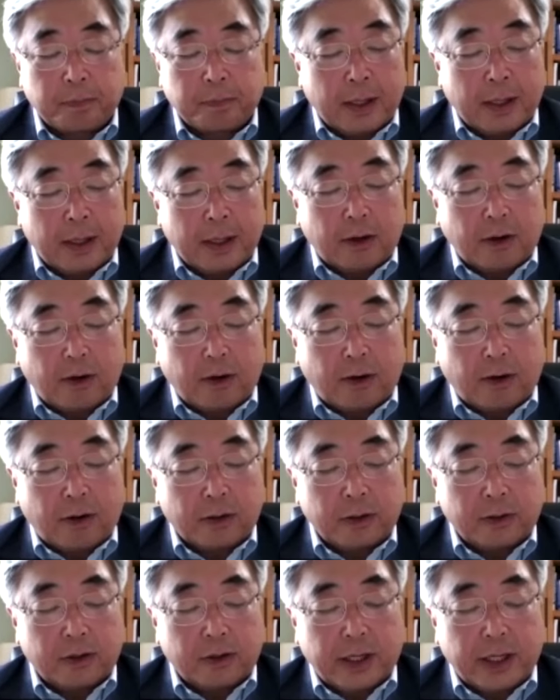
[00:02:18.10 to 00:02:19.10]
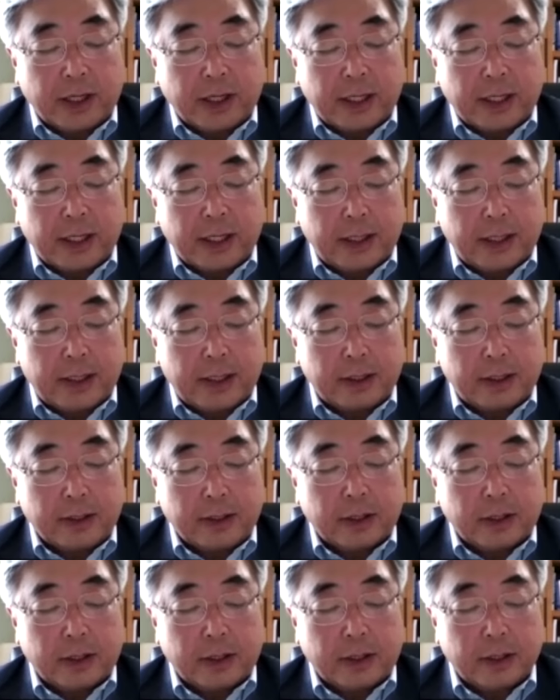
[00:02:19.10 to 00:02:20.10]
Currently, he is
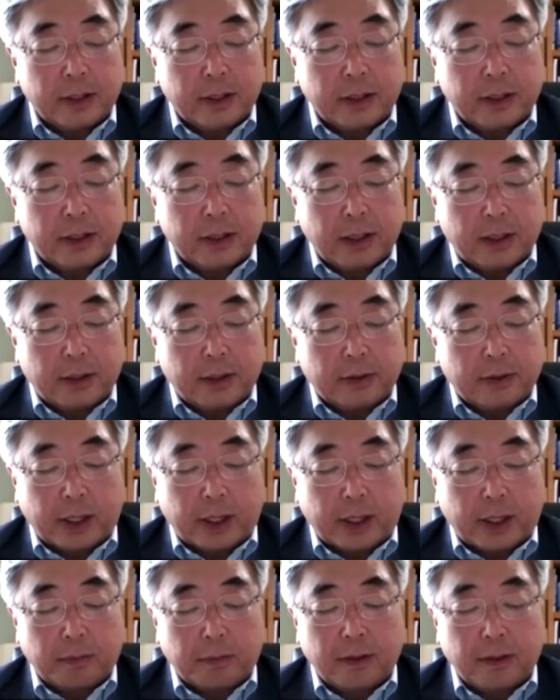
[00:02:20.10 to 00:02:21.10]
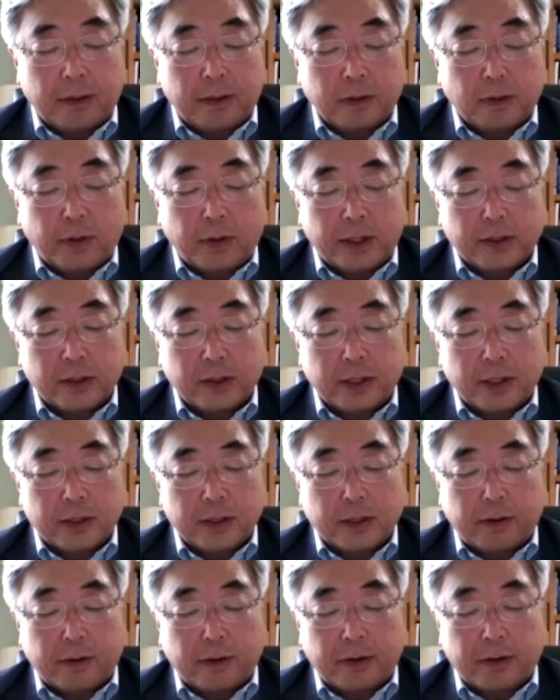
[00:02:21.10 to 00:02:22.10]
Director of Bank of the West in
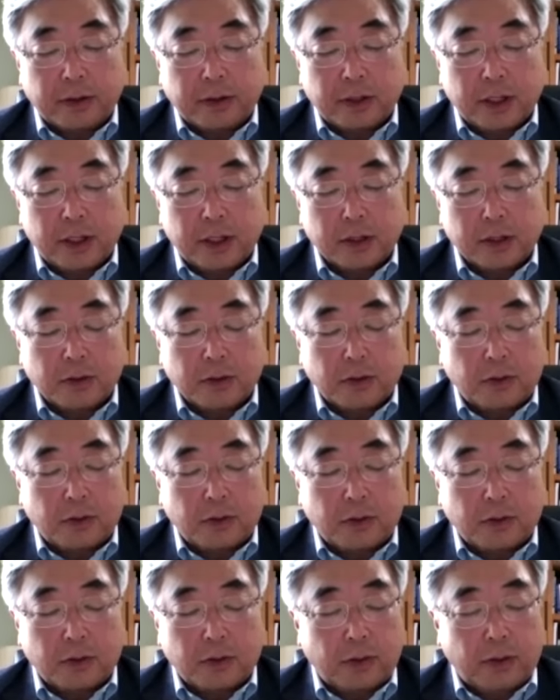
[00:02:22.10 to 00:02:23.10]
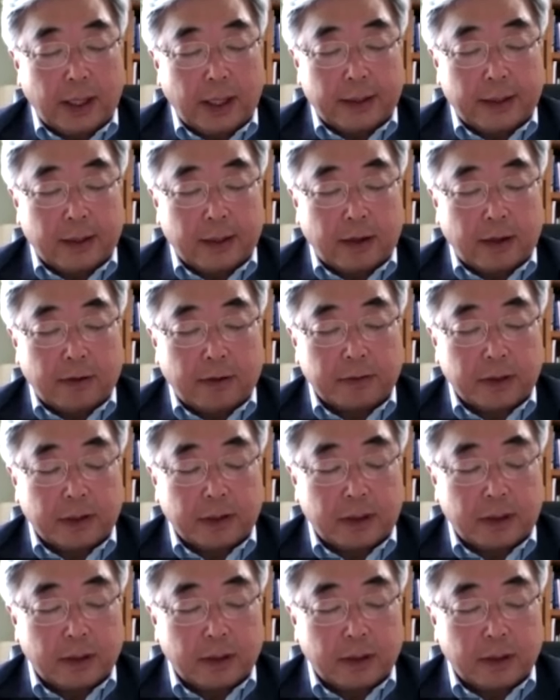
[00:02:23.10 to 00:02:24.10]
San Francisco and of
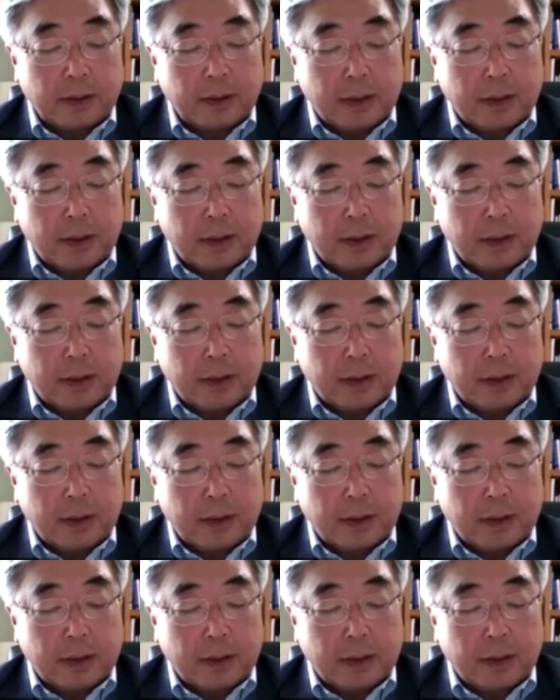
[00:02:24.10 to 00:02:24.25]
the